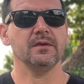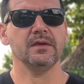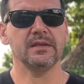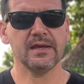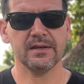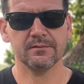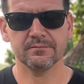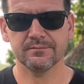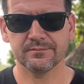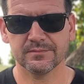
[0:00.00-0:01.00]
He then
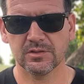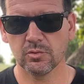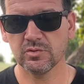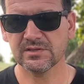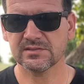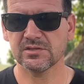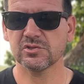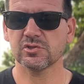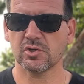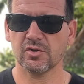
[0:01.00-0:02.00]
loses his
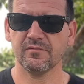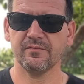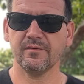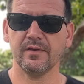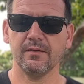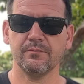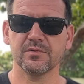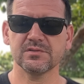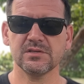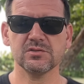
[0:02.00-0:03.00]
serve and
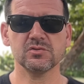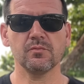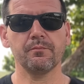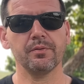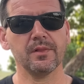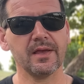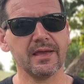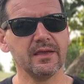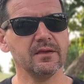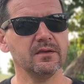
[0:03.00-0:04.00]
proceeds to
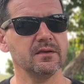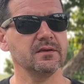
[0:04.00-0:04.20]
play